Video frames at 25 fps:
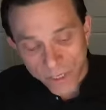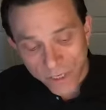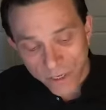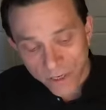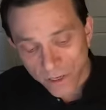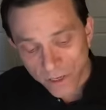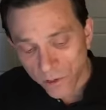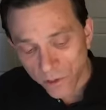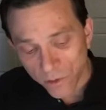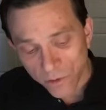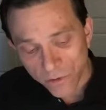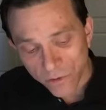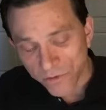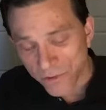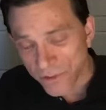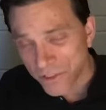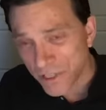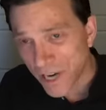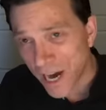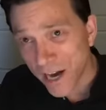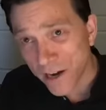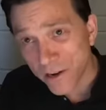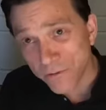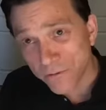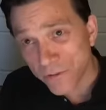include
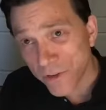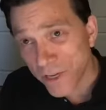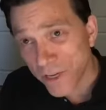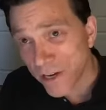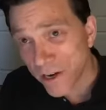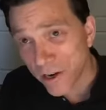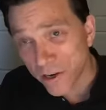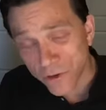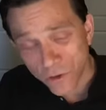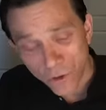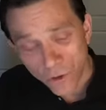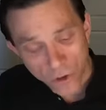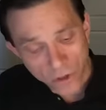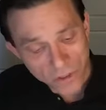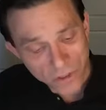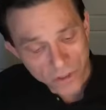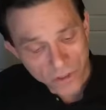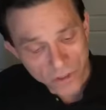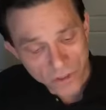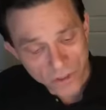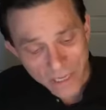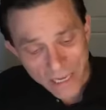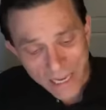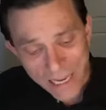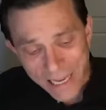photography in our
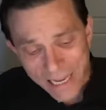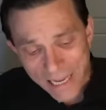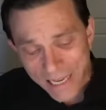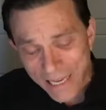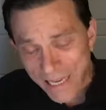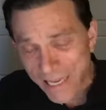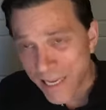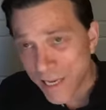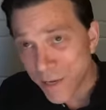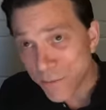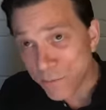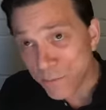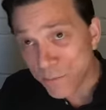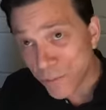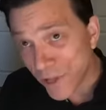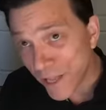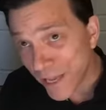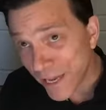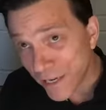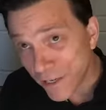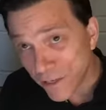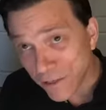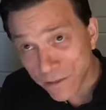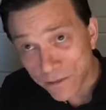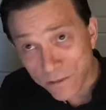courses,
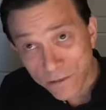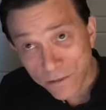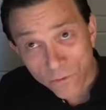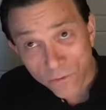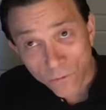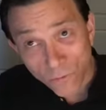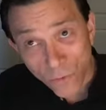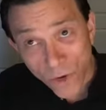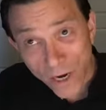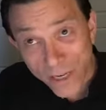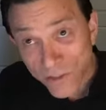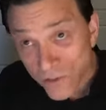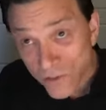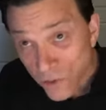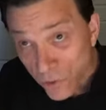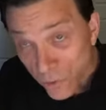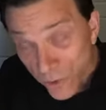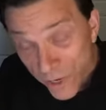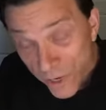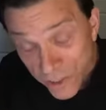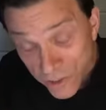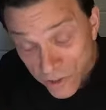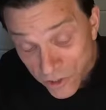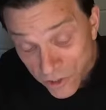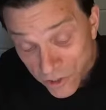implant
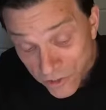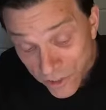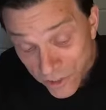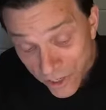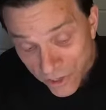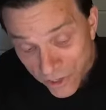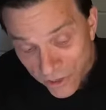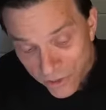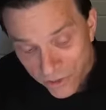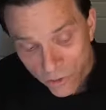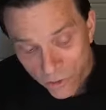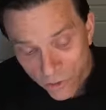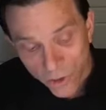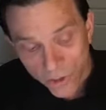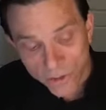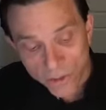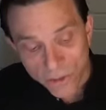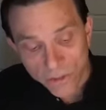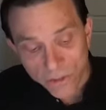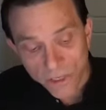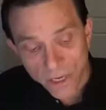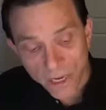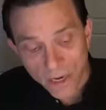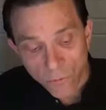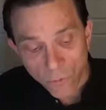restorations in our
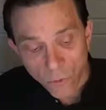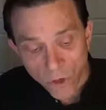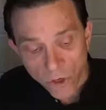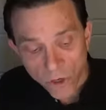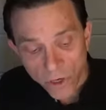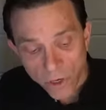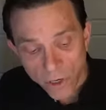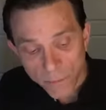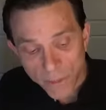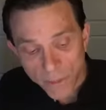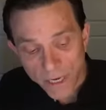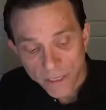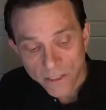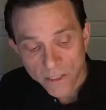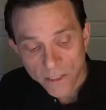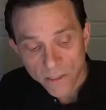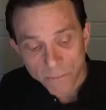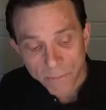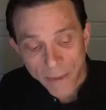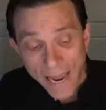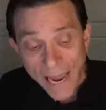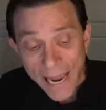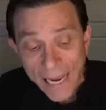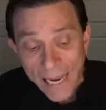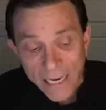courses, and we're going to be
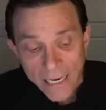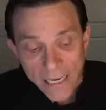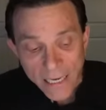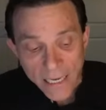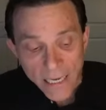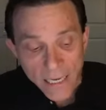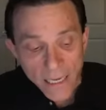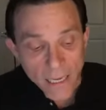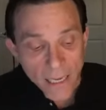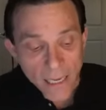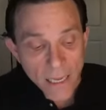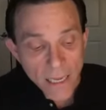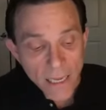expanding